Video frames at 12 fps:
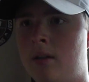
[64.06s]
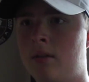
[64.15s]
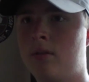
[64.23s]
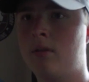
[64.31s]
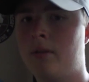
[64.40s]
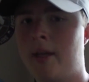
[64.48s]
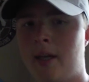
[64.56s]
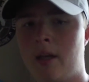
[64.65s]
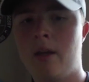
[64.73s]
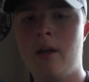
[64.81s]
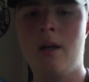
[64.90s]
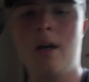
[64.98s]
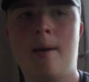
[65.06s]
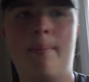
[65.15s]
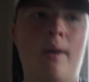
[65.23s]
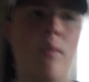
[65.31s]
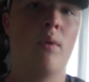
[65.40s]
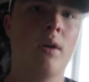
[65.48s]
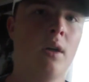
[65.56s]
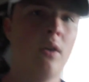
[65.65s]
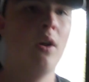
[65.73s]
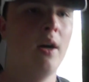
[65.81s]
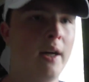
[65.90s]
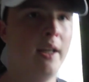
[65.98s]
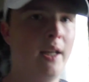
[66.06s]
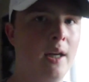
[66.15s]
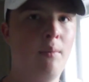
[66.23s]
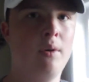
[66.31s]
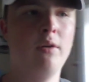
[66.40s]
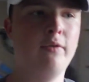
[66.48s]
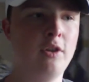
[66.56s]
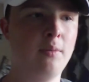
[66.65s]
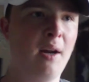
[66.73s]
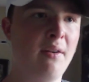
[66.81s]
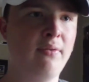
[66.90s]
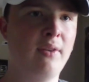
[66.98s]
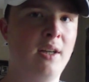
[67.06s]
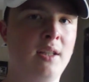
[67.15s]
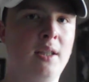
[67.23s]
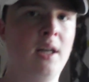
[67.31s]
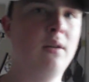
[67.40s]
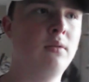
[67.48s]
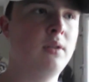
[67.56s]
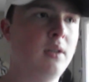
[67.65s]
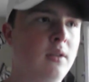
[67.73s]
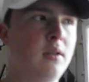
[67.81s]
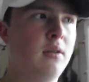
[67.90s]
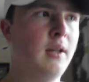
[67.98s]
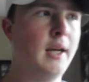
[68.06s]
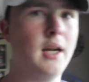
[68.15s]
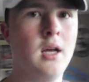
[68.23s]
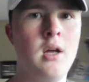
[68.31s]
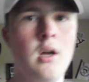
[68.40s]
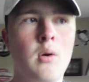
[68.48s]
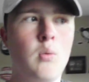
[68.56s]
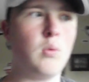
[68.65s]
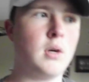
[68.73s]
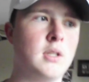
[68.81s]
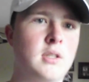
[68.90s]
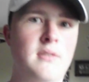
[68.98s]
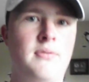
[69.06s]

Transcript: until like about 1 o'clock, and then I went over to my friend's house until like 1 to